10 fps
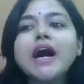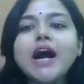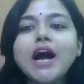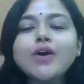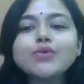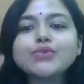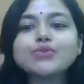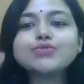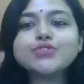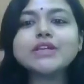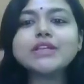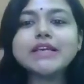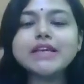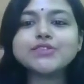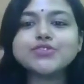how crucial
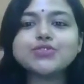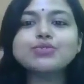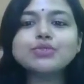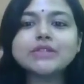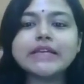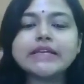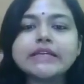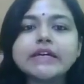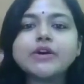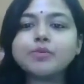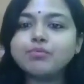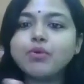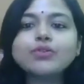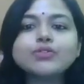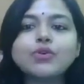do you think,
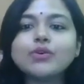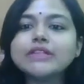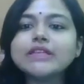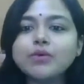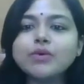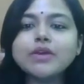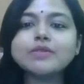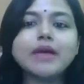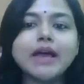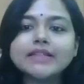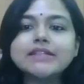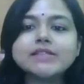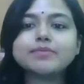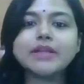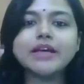both on the OEM and
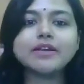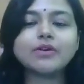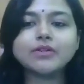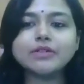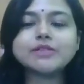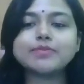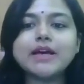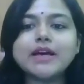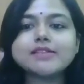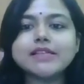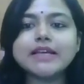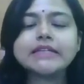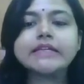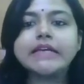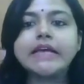the supplier side,
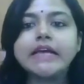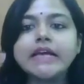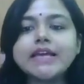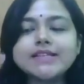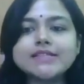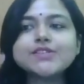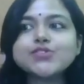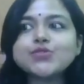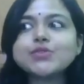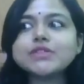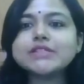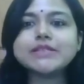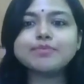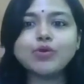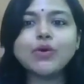it is to
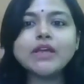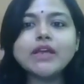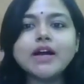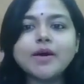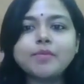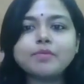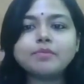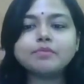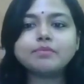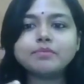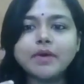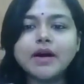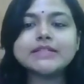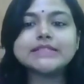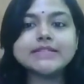deploy
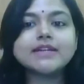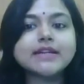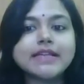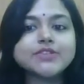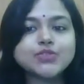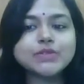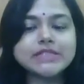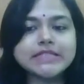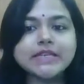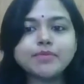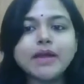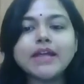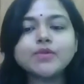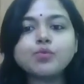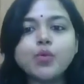a data collection team,
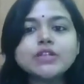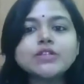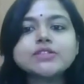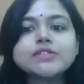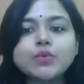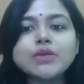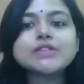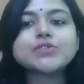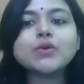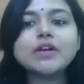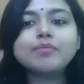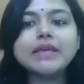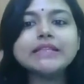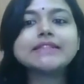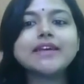and what's going to
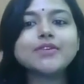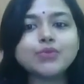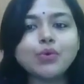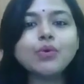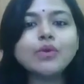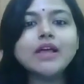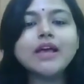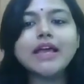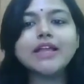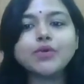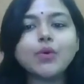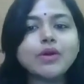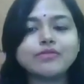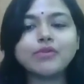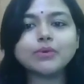be their role in going
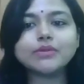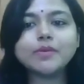forward?